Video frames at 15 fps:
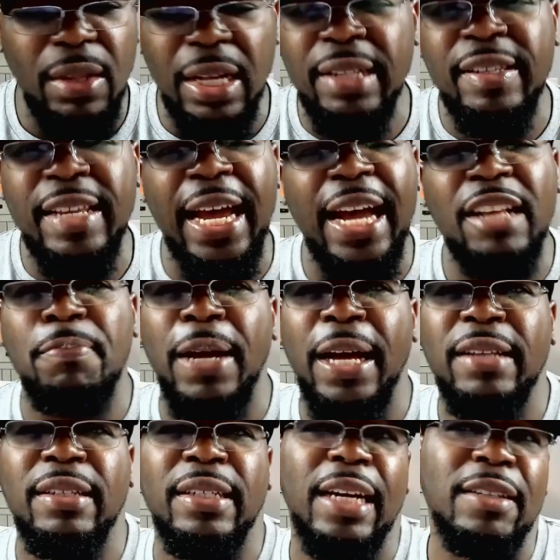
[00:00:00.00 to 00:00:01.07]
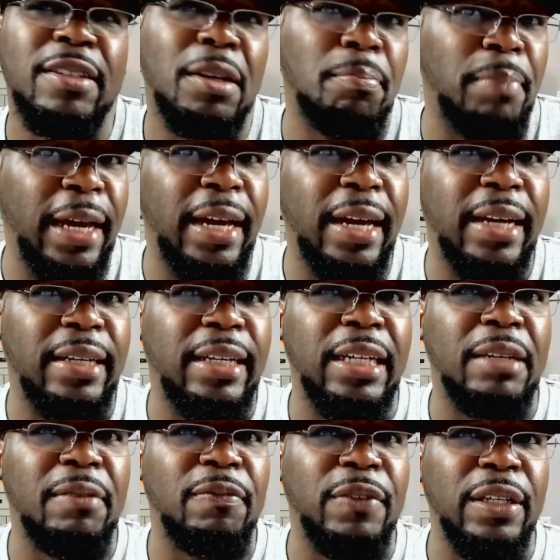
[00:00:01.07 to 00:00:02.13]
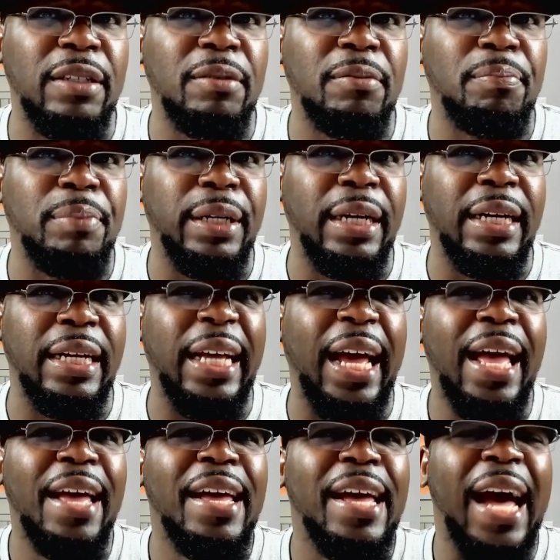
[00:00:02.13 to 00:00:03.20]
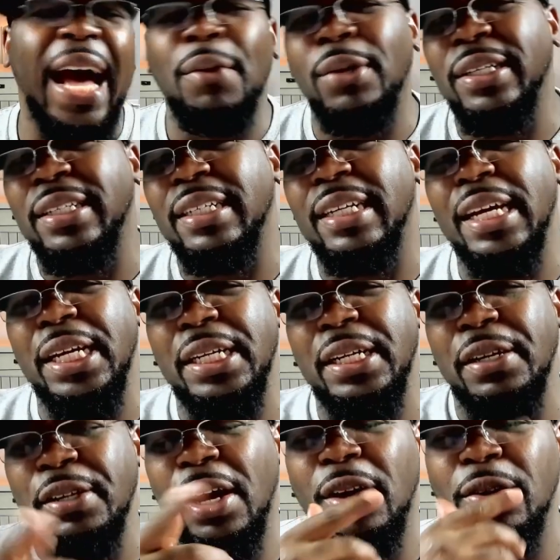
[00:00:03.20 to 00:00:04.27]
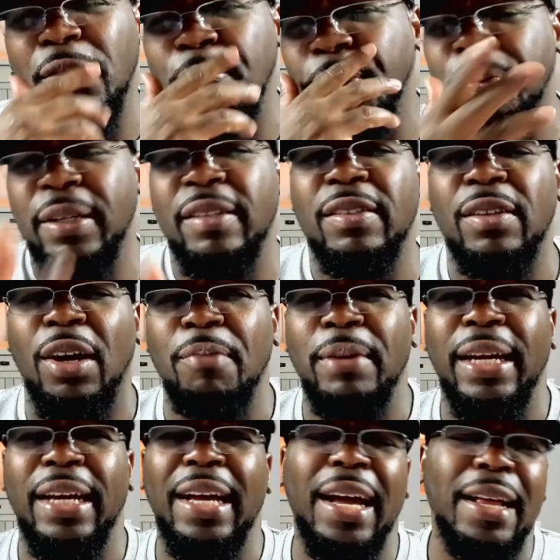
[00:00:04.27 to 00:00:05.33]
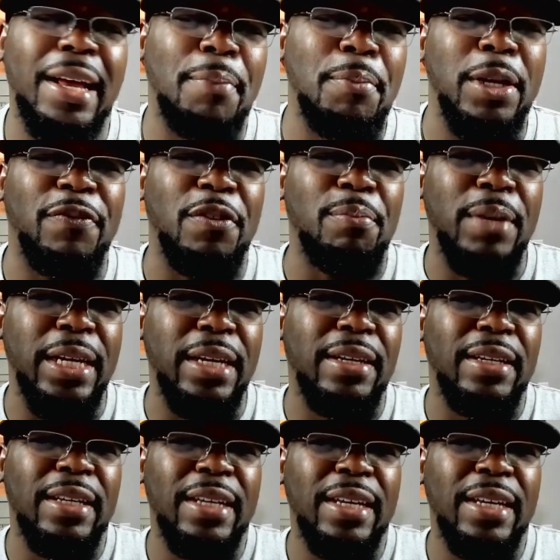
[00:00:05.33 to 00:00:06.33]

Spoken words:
The Taskmaster, that's a bad damn villain. But I wasn't, and y'all and people that saw it, man. I mean, for me,